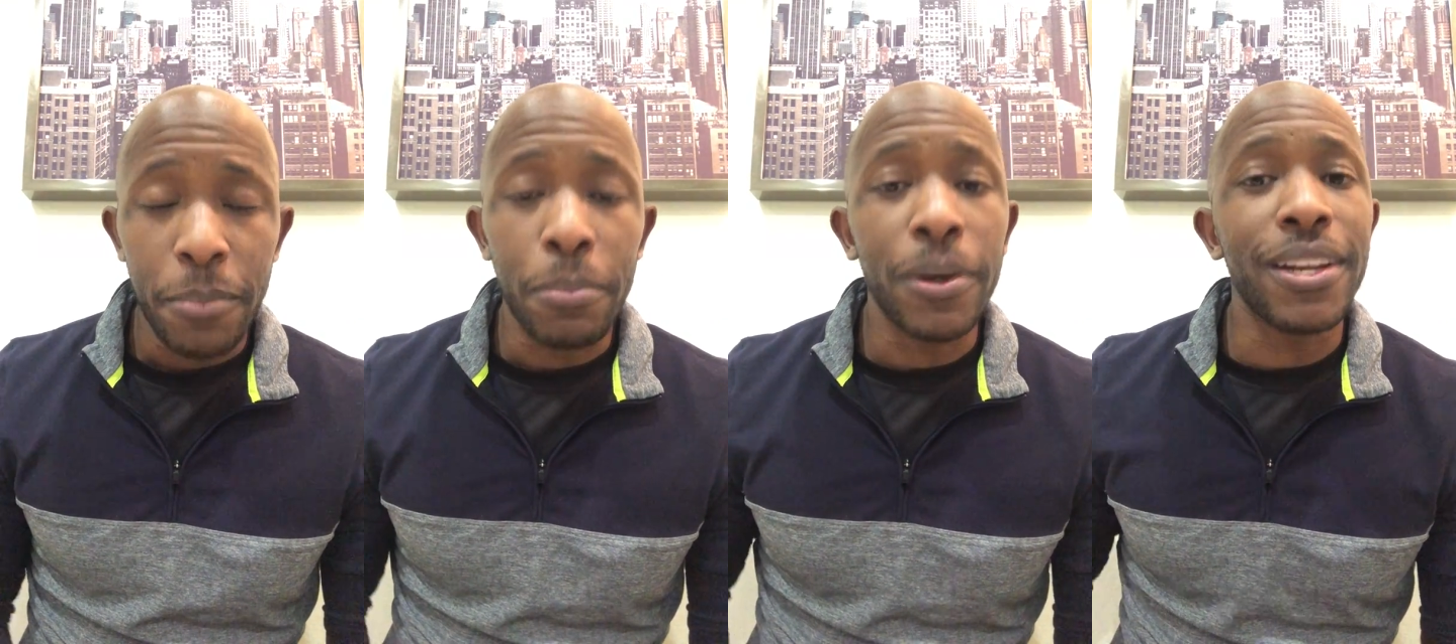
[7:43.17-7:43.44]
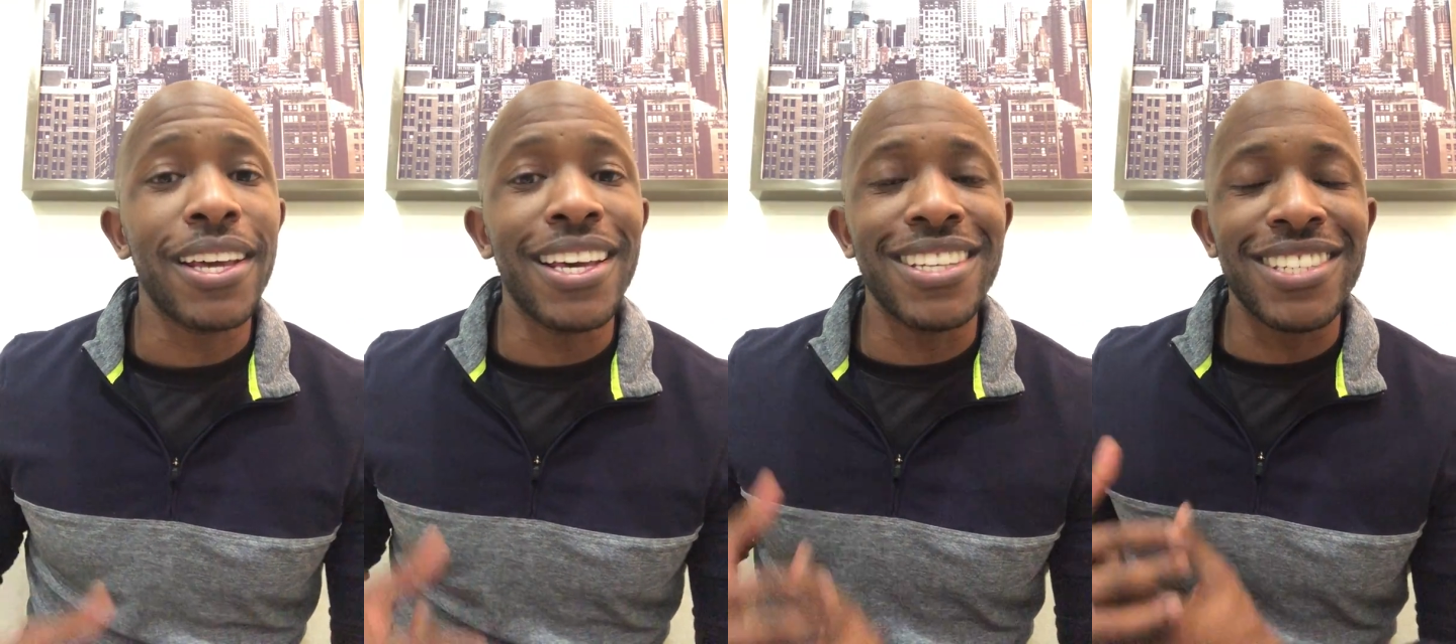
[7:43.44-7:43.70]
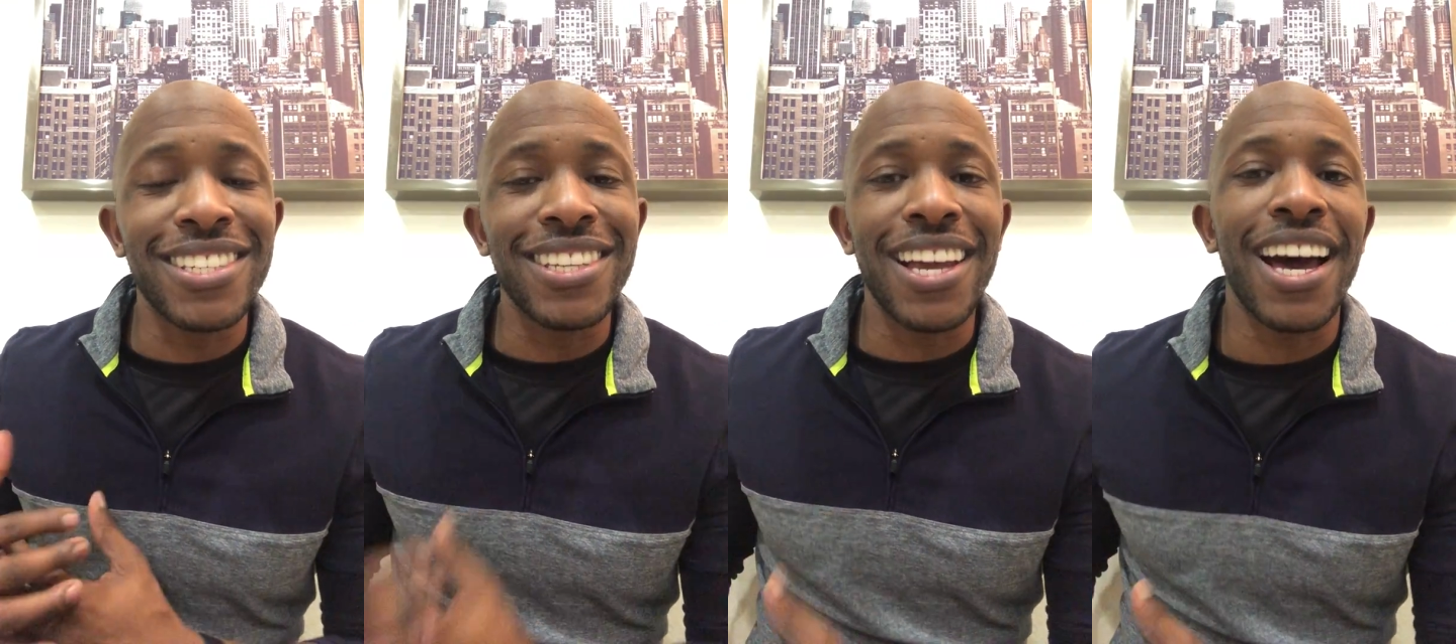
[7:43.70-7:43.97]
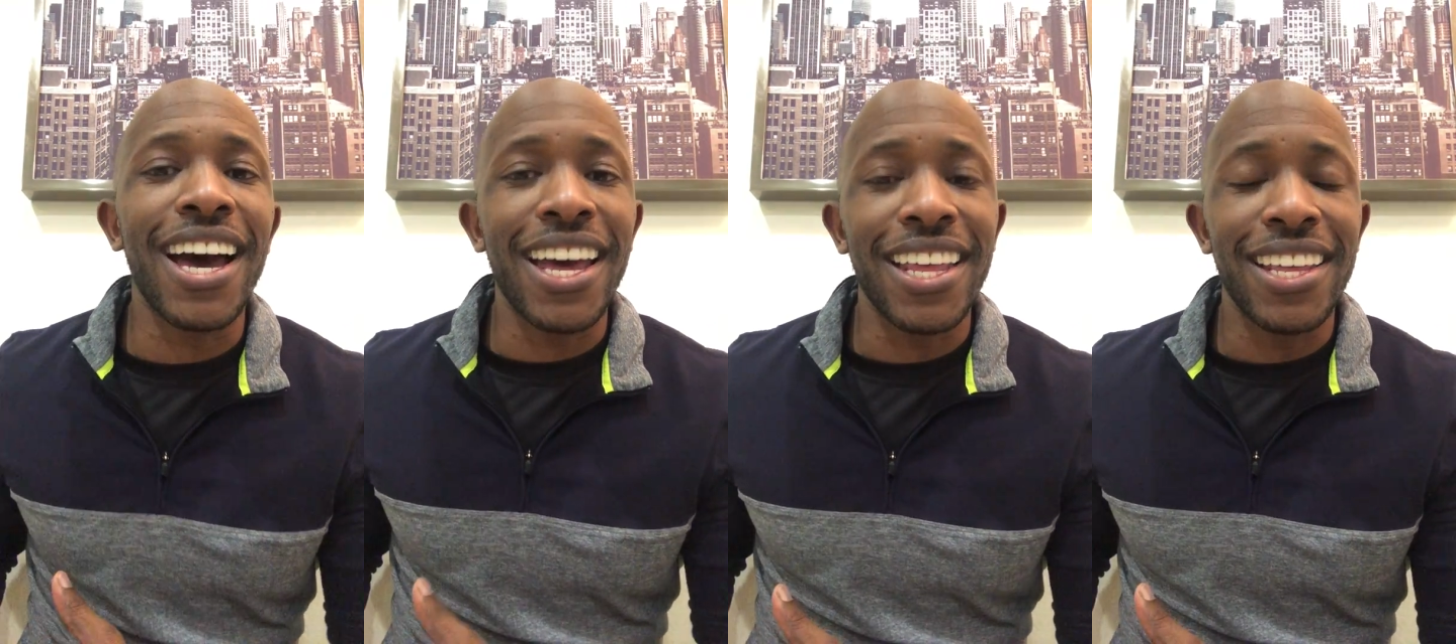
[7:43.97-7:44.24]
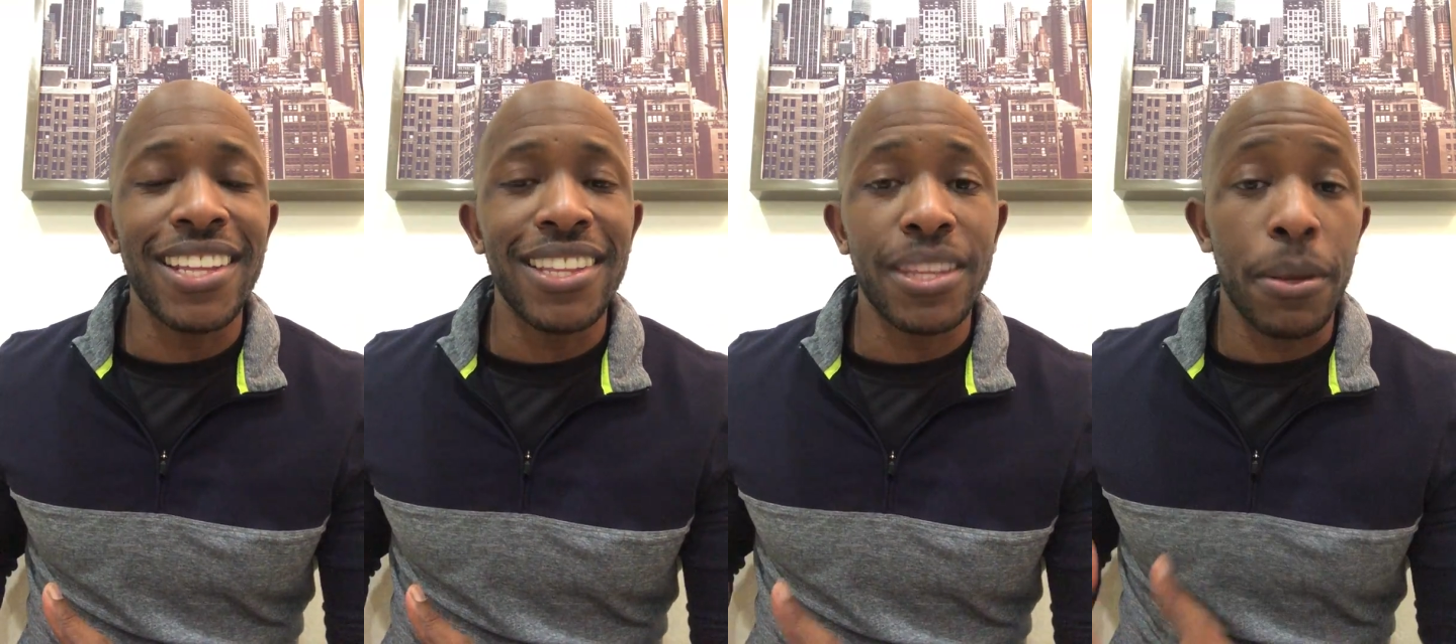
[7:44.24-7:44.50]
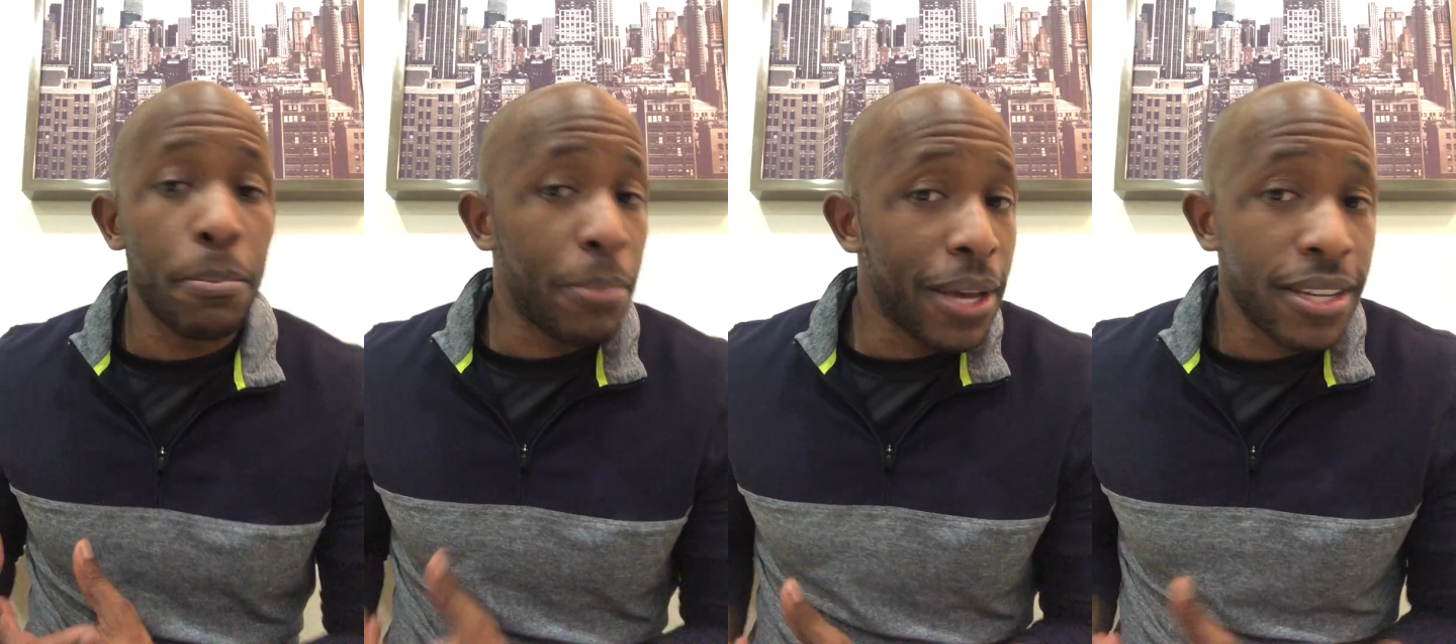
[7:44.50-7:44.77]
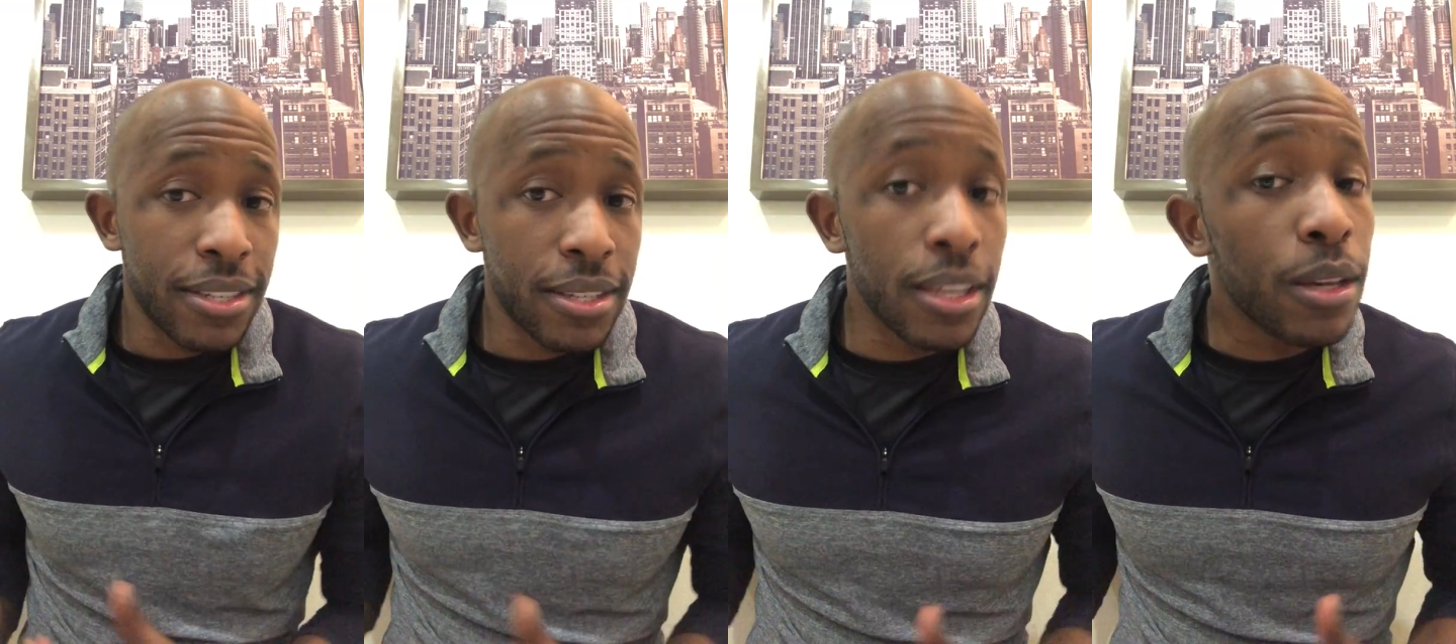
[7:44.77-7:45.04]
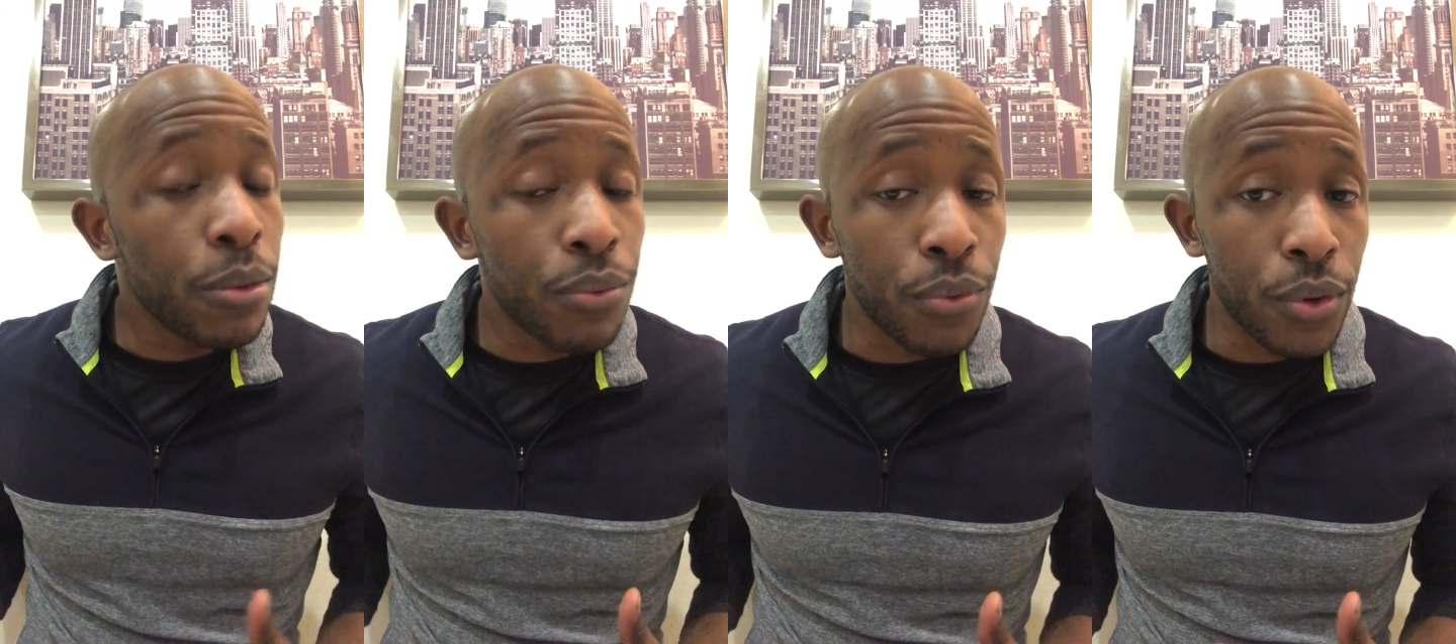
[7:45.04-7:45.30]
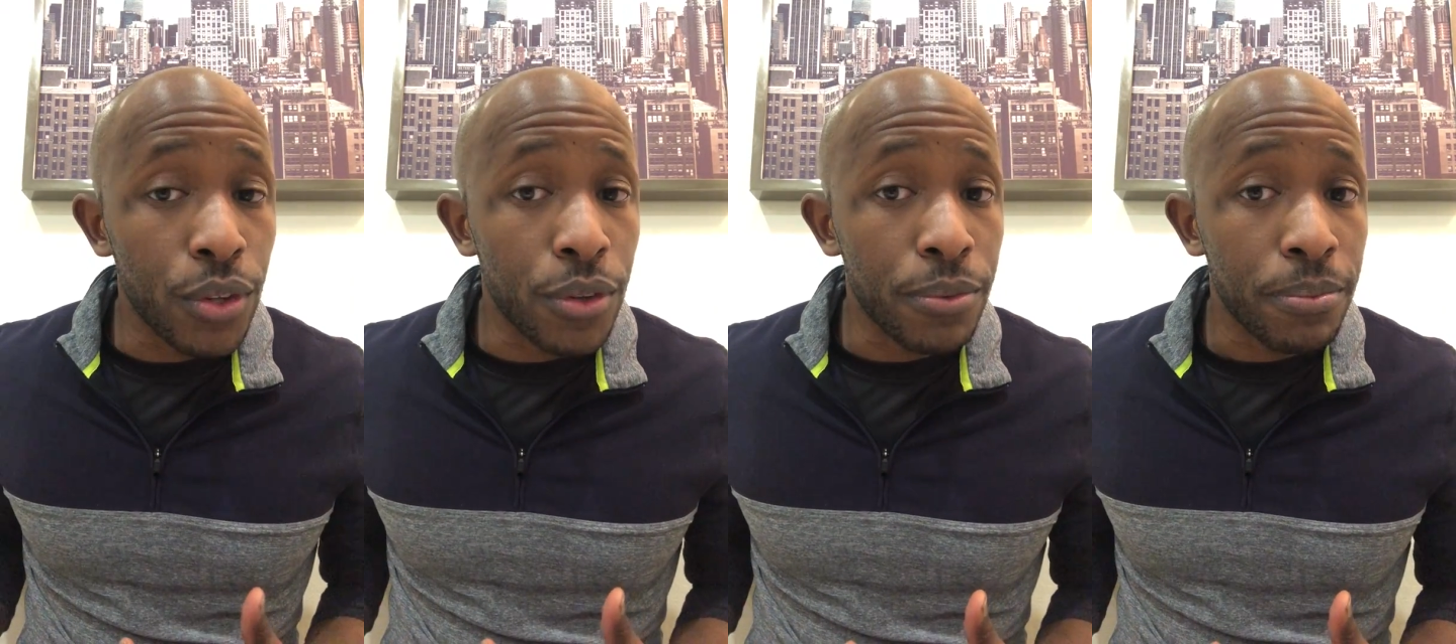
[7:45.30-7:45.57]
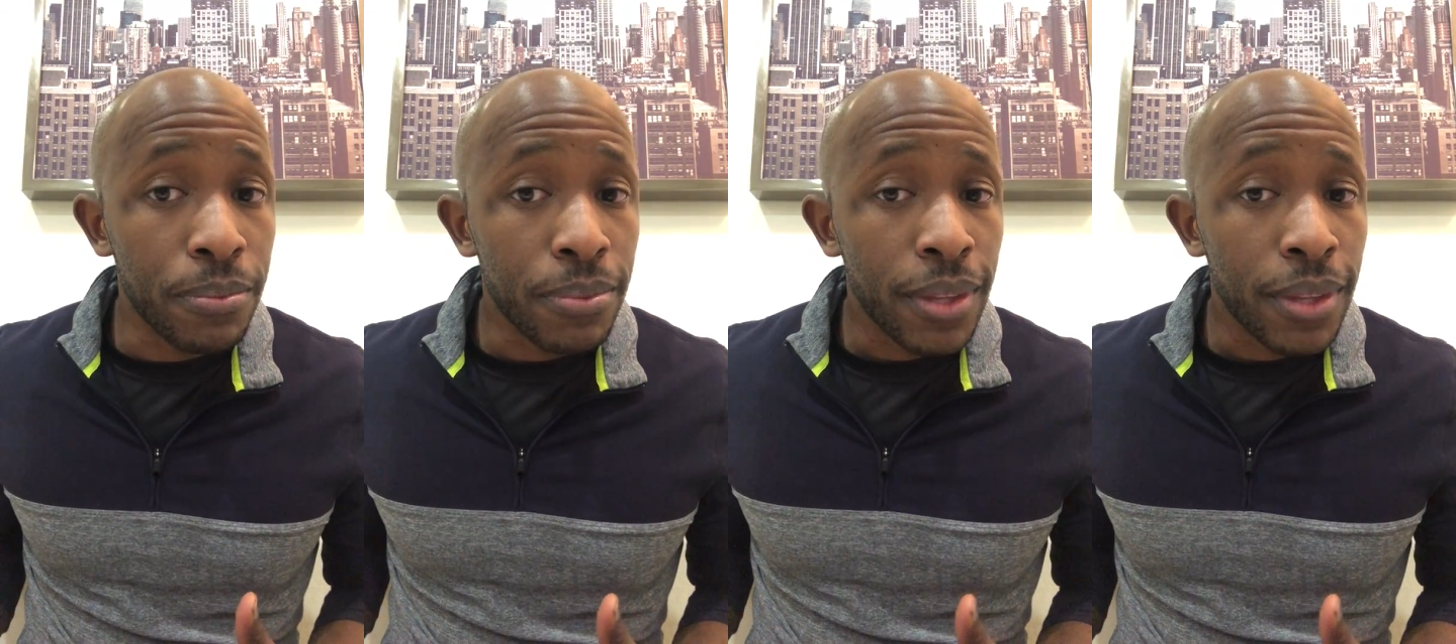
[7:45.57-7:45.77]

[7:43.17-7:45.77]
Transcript: But it's not the best thing for you.